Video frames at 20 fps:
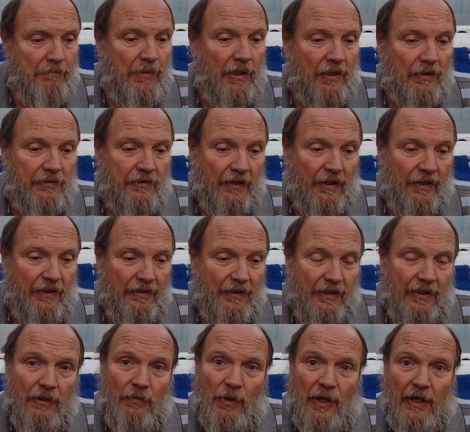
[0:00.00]
But uh,
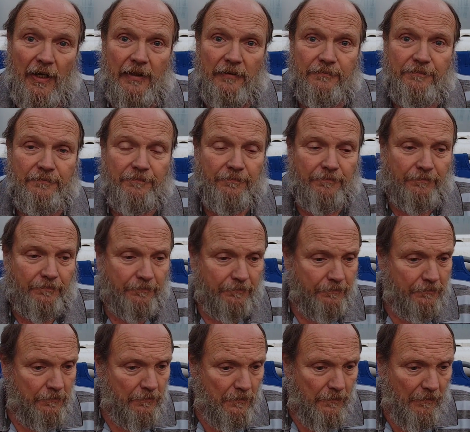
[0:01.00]
anyway,
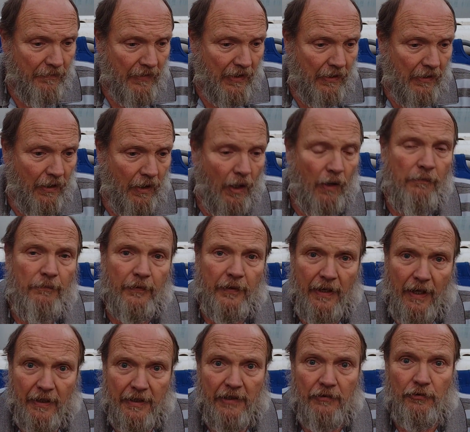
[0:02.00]

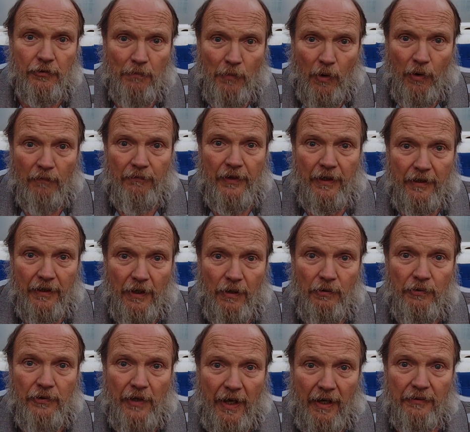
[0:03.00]
hopefully I'll get some more
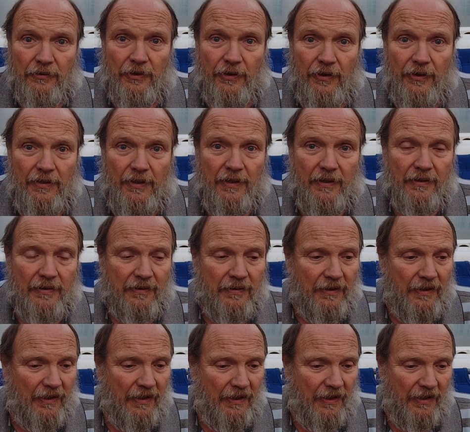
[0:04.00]
videos out to you.
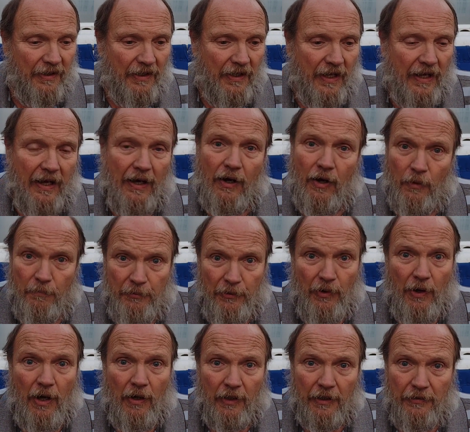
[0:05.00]
And uh, I hope
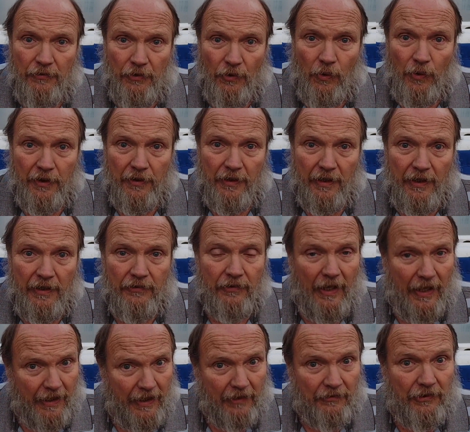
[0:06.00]
you all enjoy these.
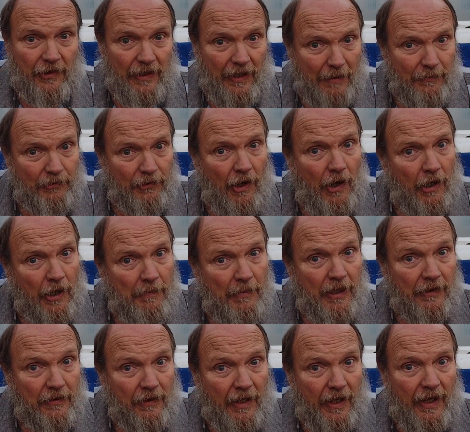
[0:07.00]
And like I said, I'm sorry
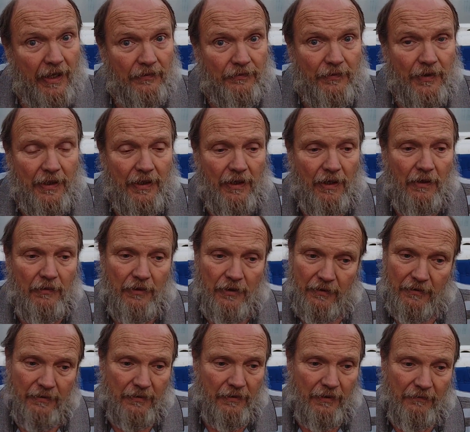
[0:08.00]
about the last video.
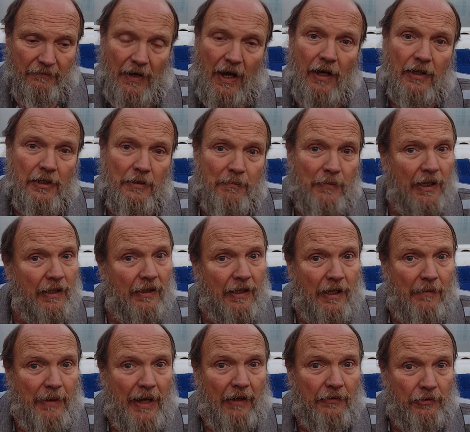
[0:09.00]
The, the volume
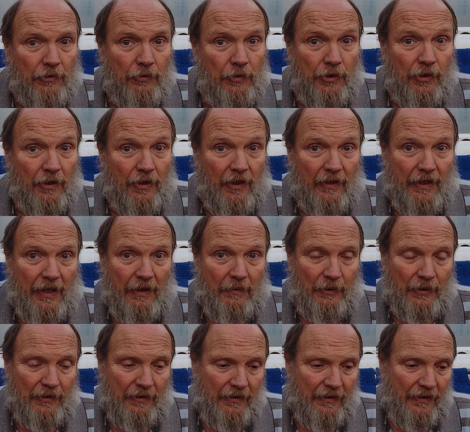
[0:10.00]
didn't come out too good on
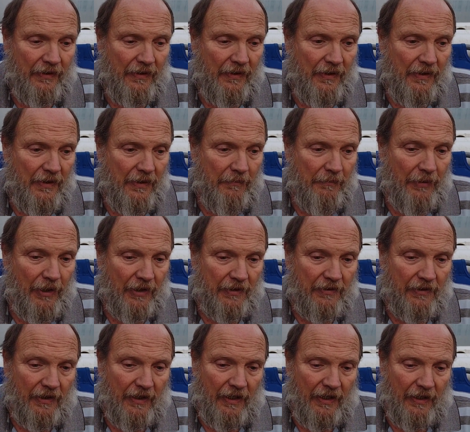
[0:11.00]
that one.
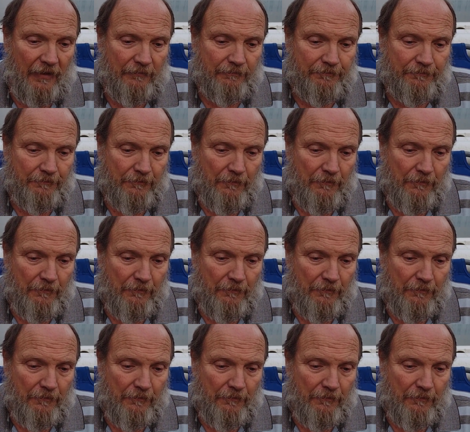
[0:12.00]
But uh,